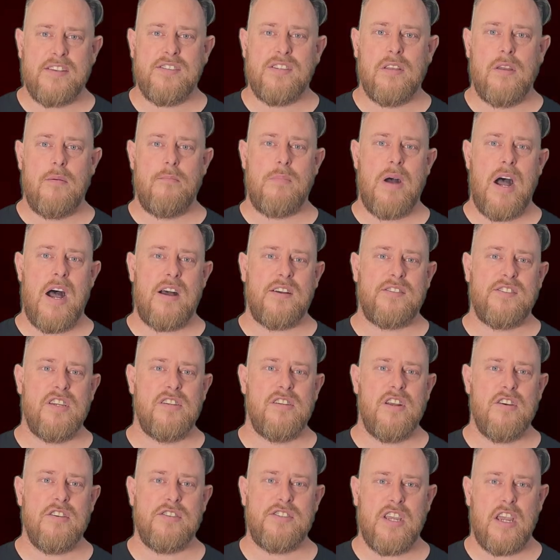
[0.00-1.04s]
excellent marks
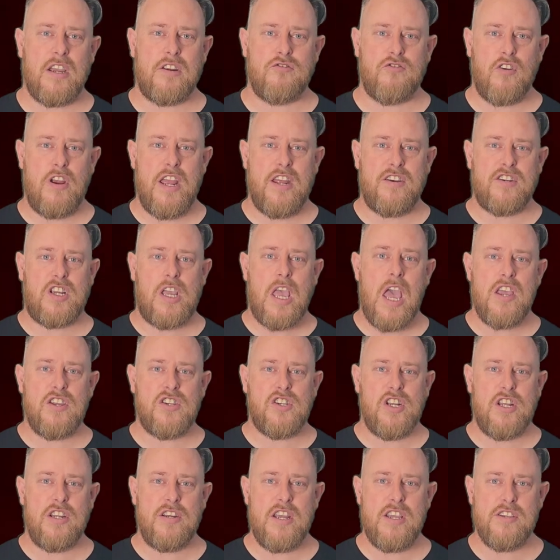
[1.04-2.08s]
in her secondary
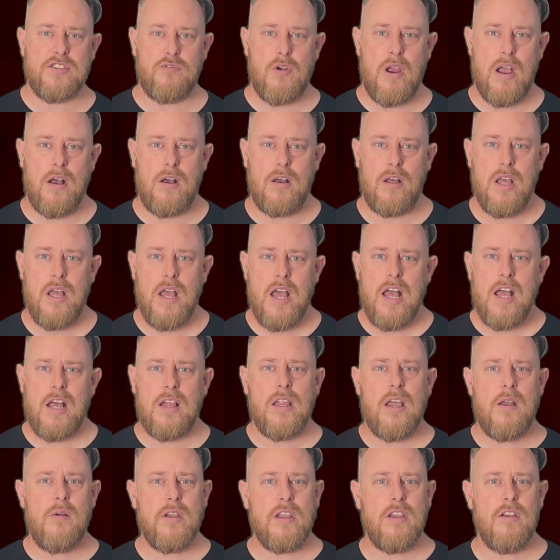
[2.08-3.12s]
education in Israel
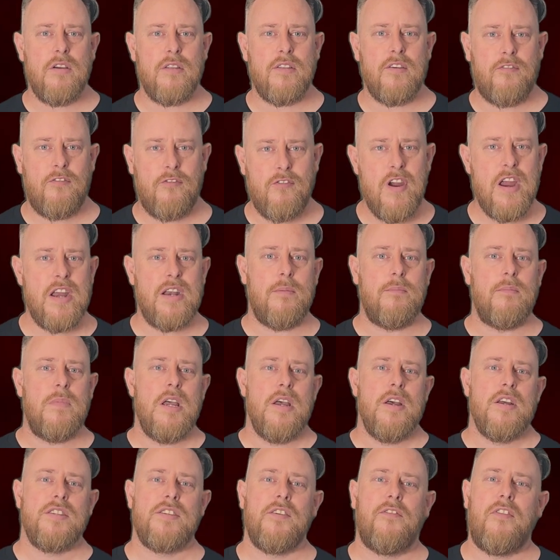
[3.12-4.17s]
allowing her the freedom
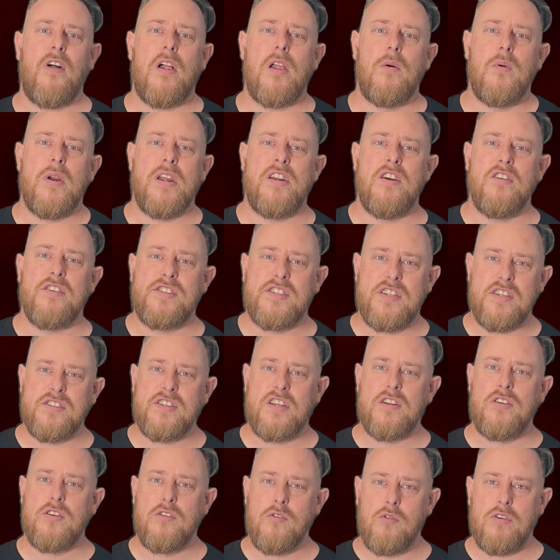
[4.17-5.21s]
to follow in her
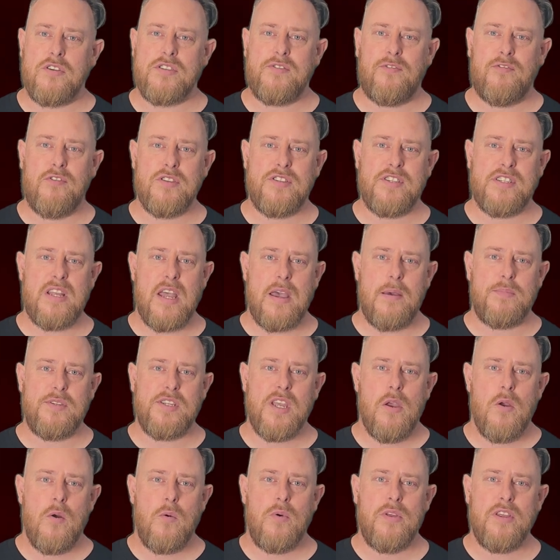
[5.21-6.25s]
sister Noor's footsteps
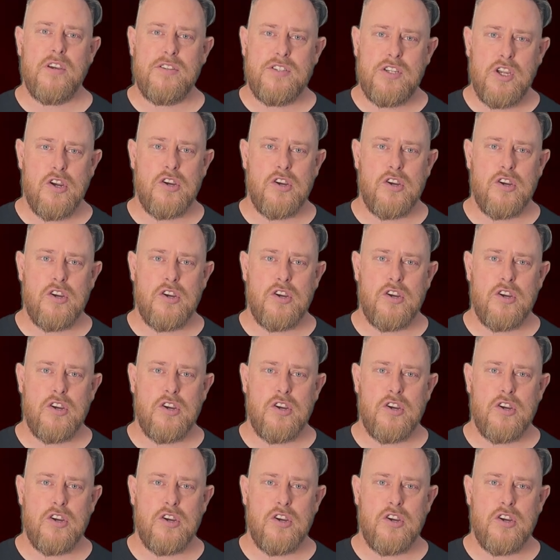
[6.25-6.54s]
with her